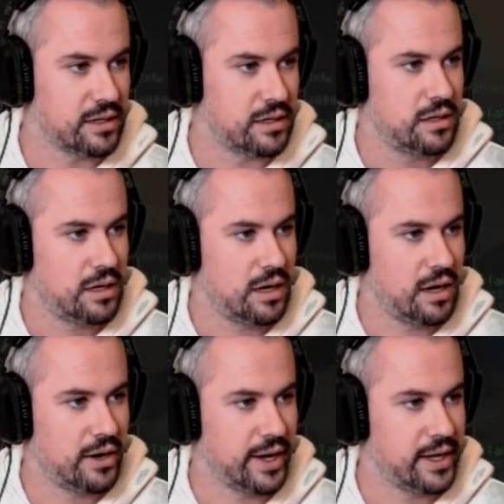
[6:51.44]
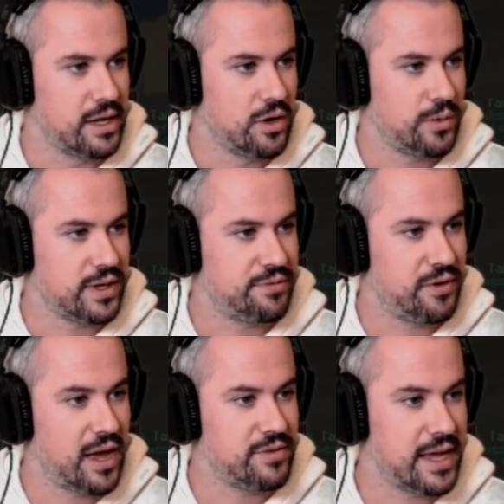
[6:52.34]
Mm. All right. We need
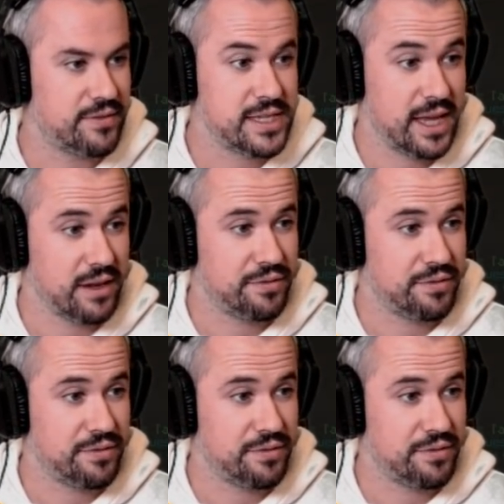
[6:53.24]
five native tin,